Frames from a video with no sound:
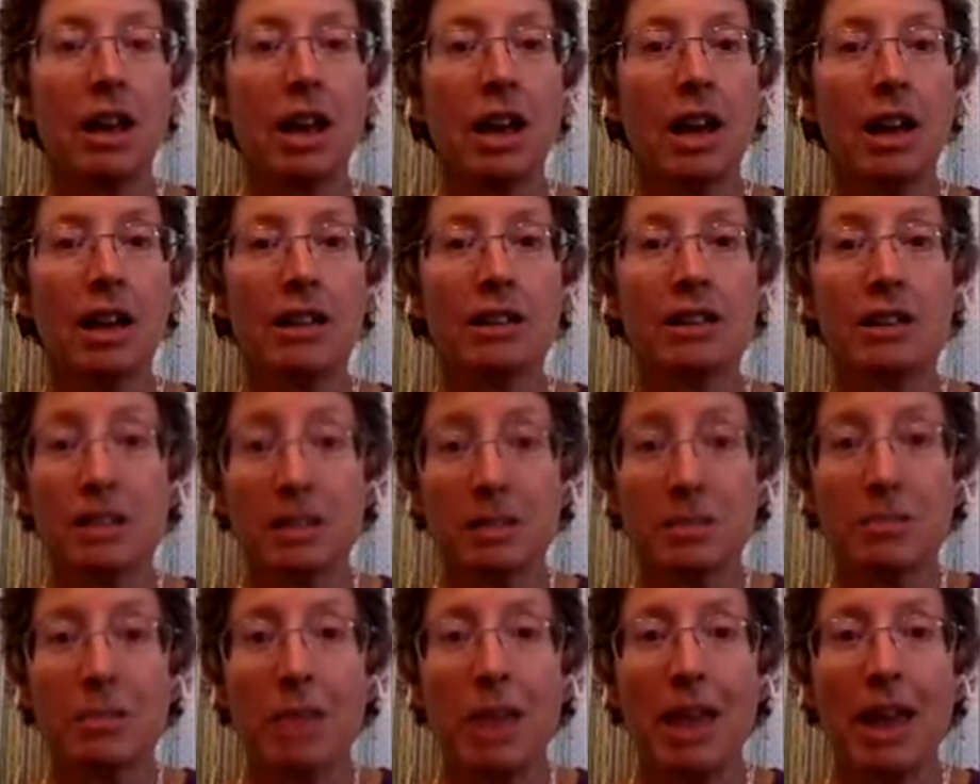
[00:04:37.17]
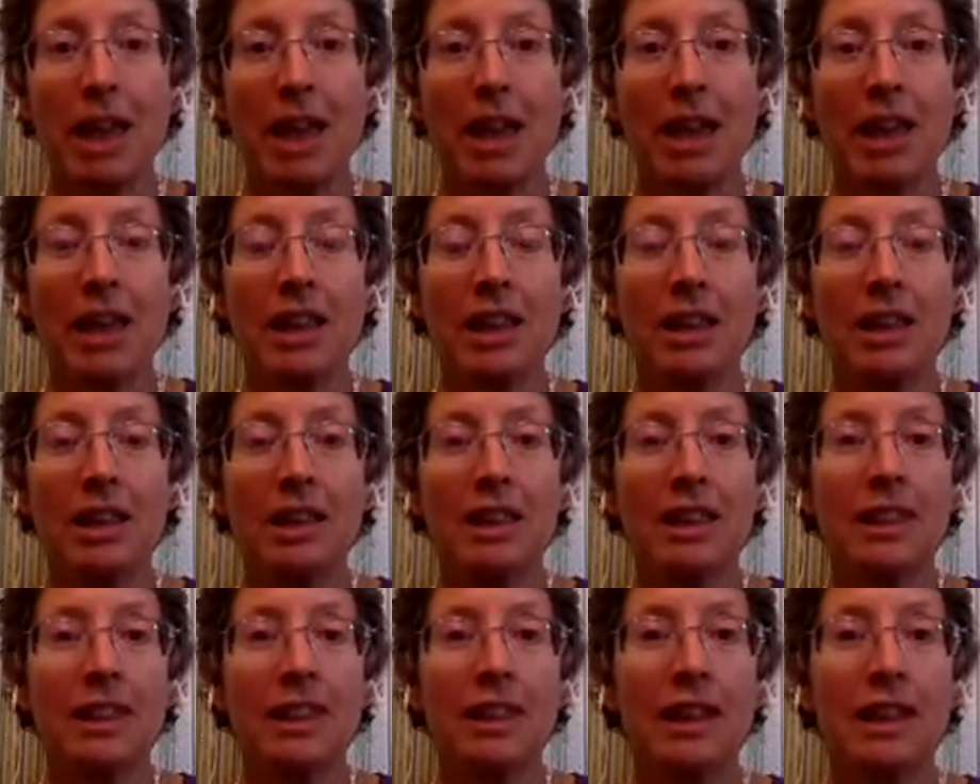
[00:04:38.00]
uh, dismay
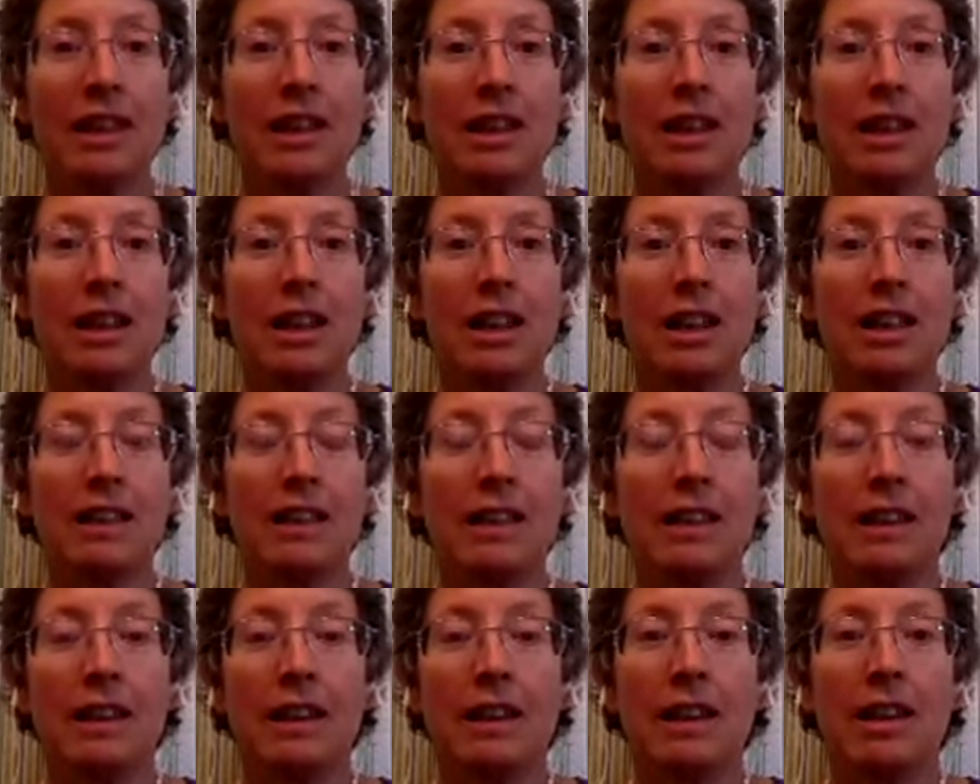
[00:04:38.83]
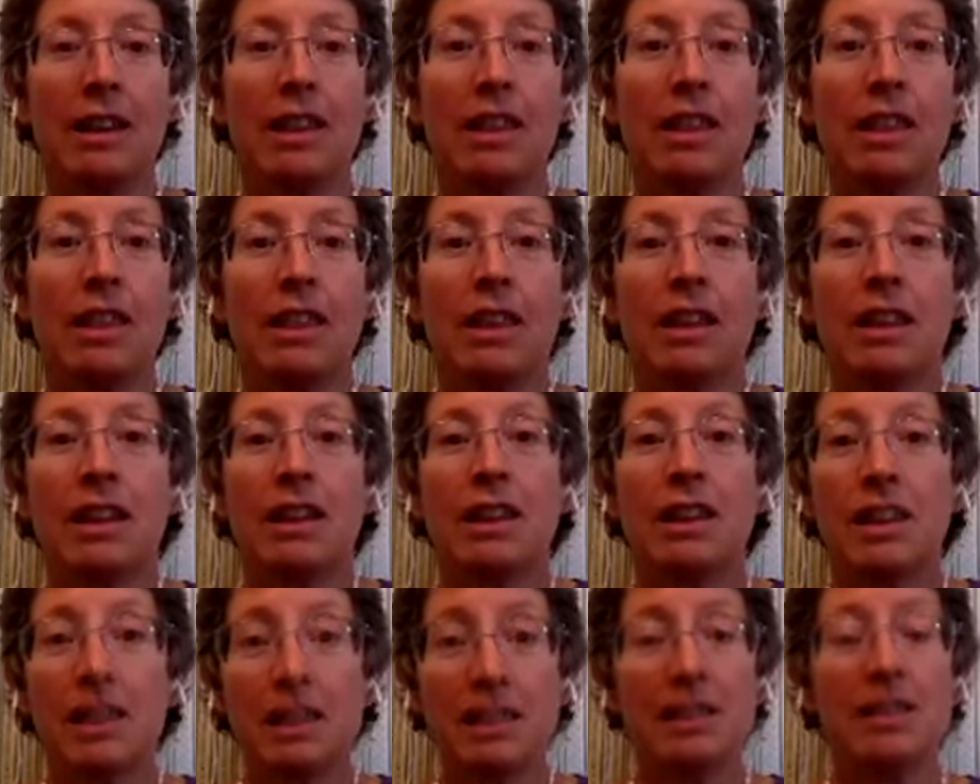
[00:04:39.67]
that that that
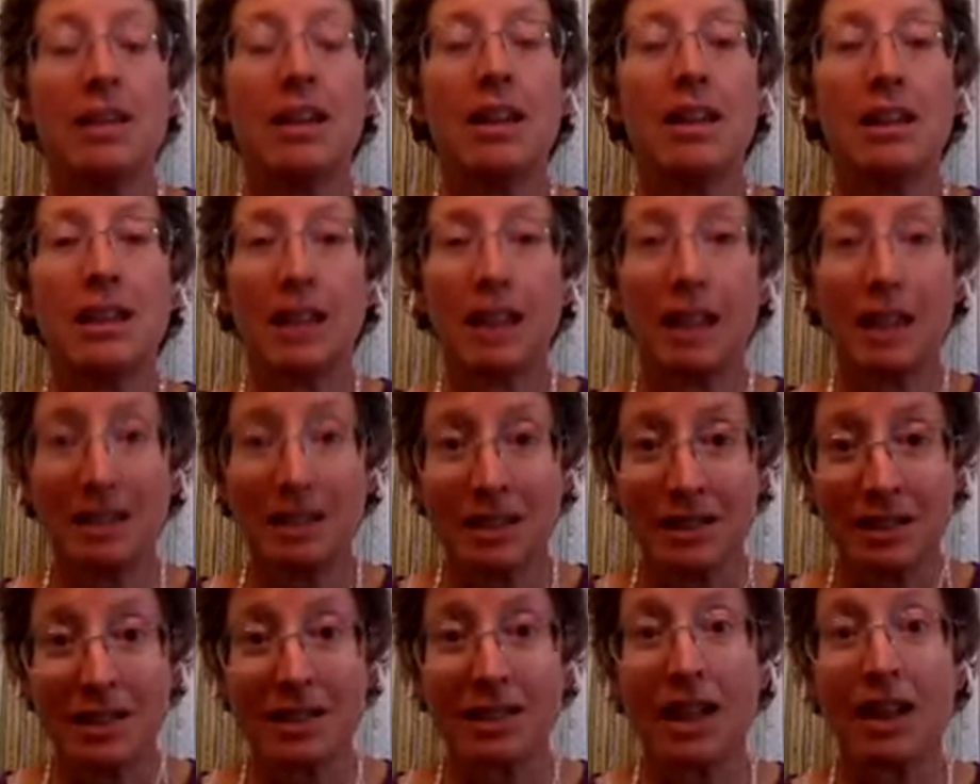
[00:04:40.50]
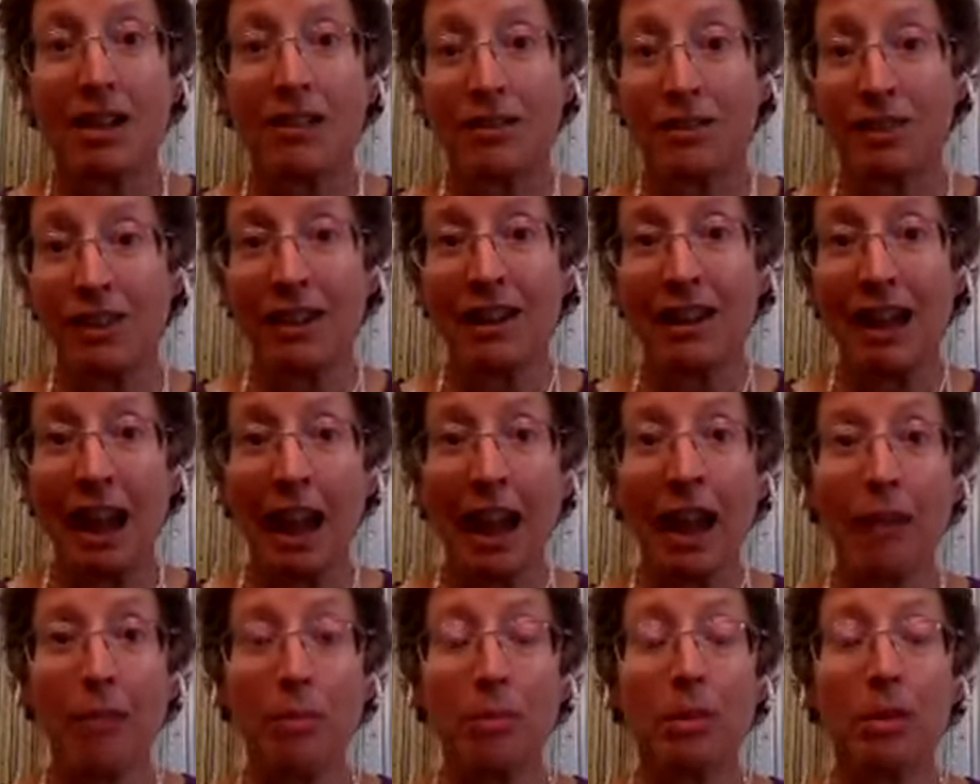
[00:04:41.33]
this kind of stuff can
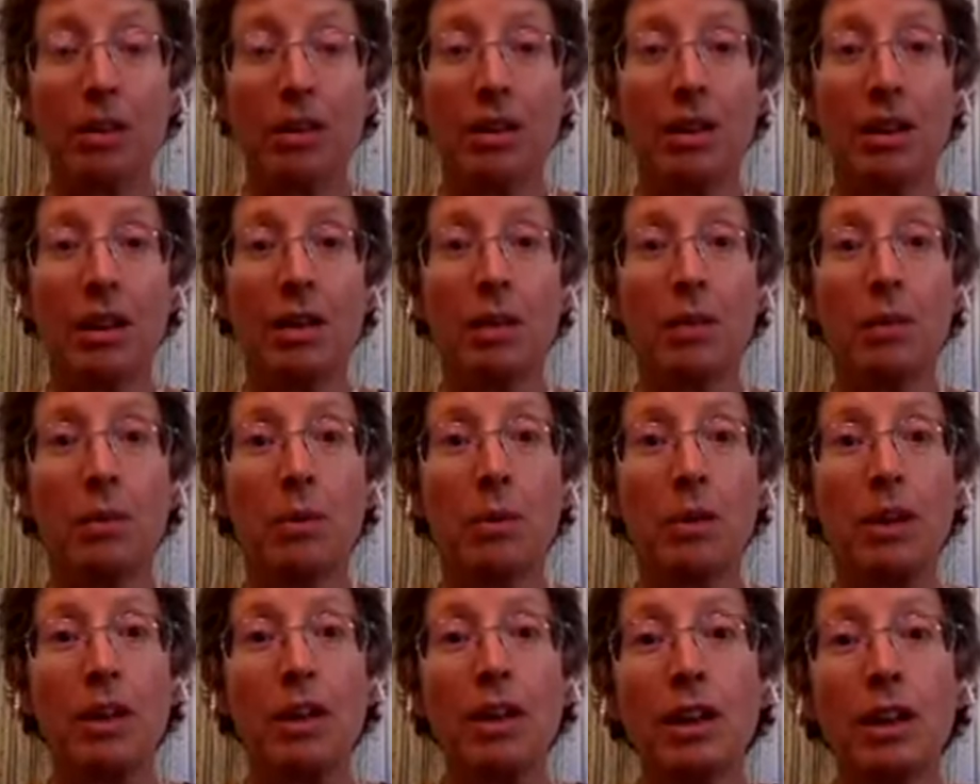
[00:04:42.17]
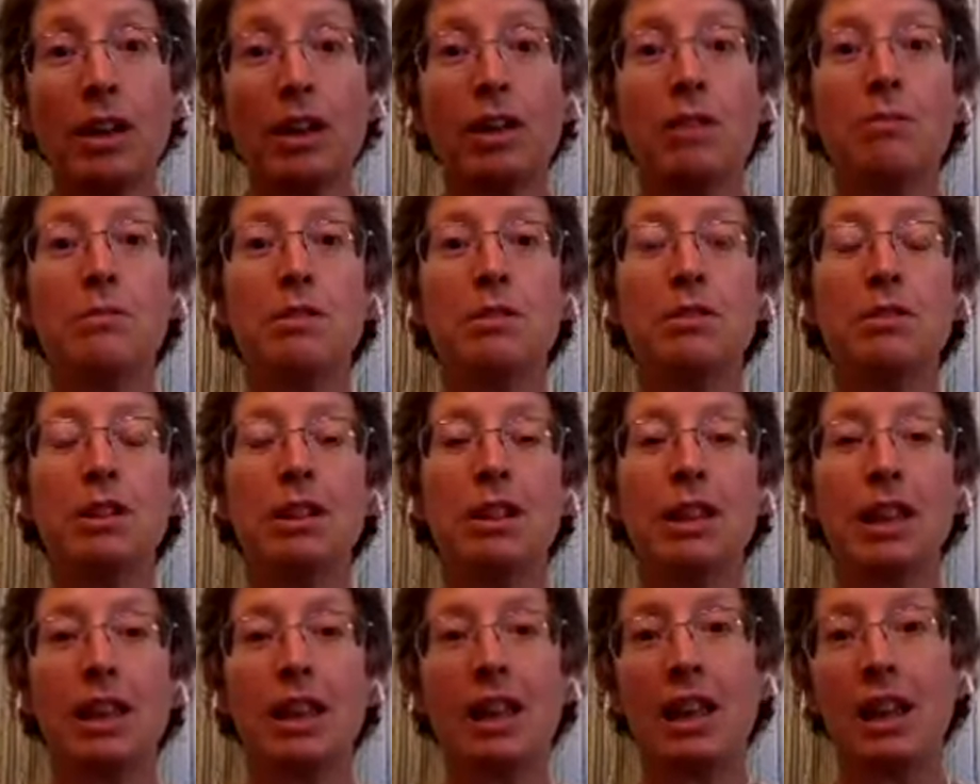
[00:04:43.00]
happen in a
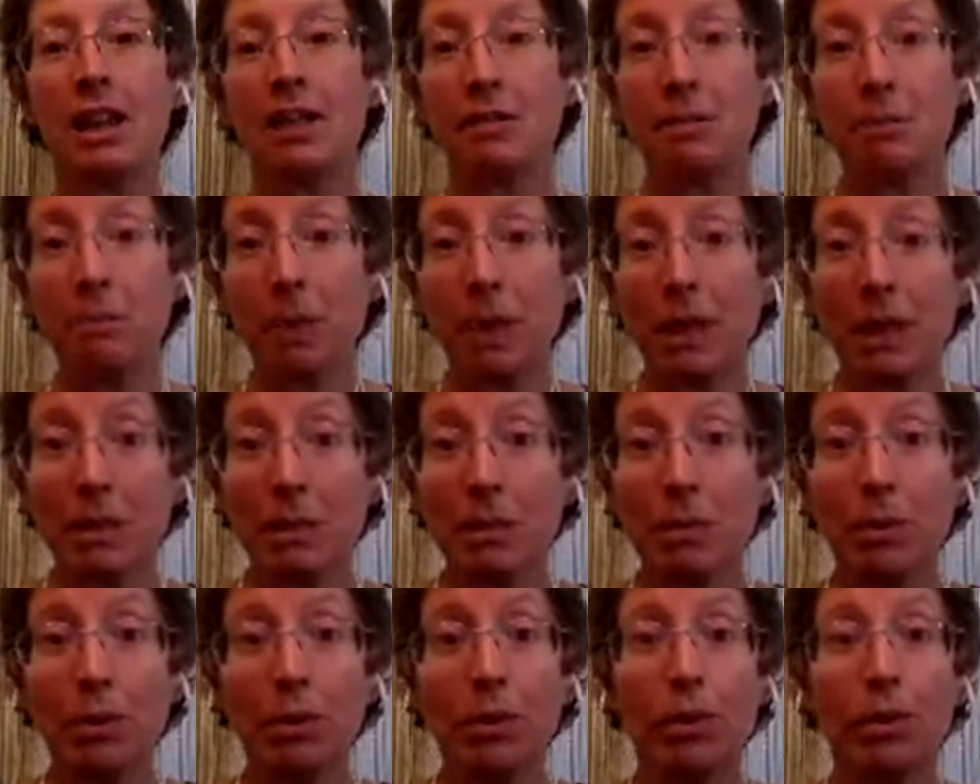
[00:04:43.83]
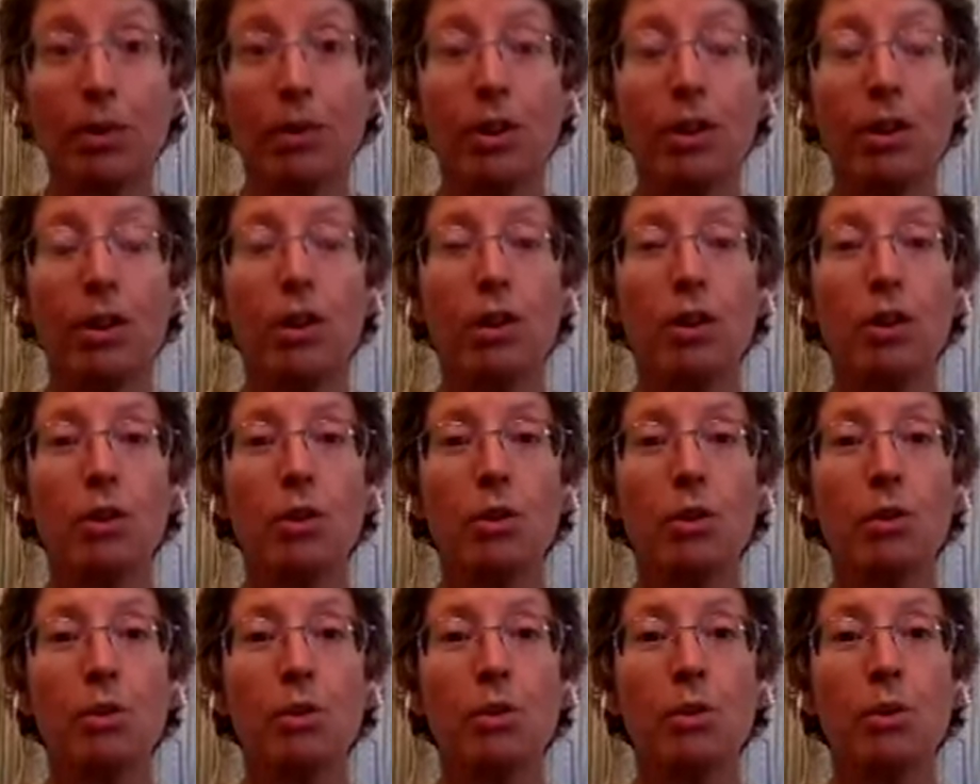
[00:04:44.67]
community of people
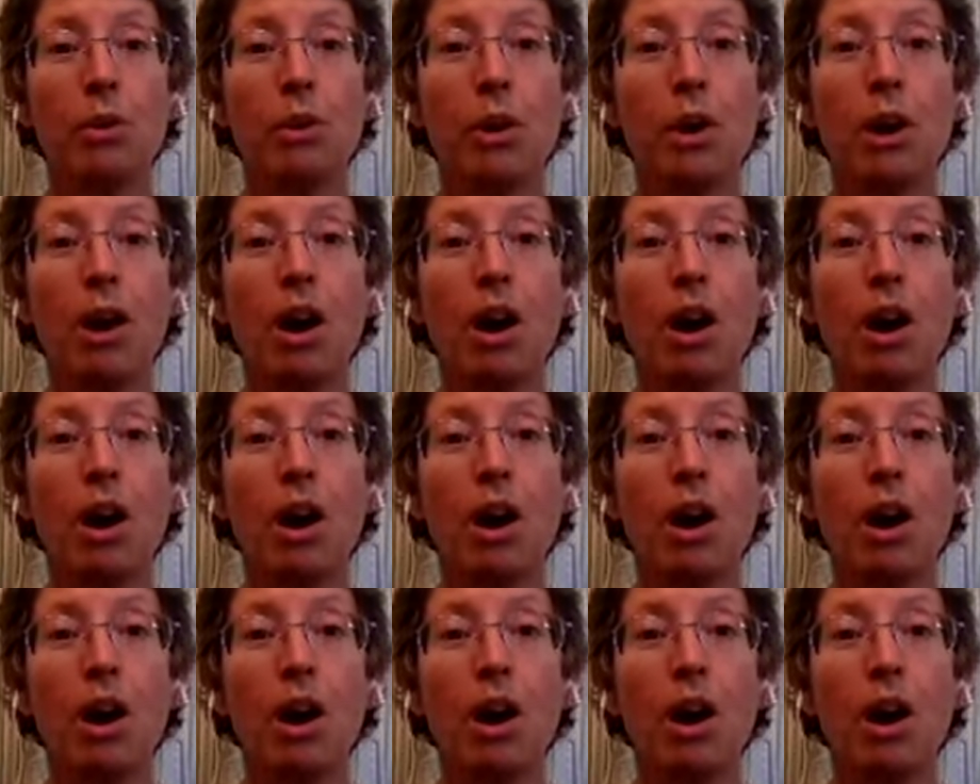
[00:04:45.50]
who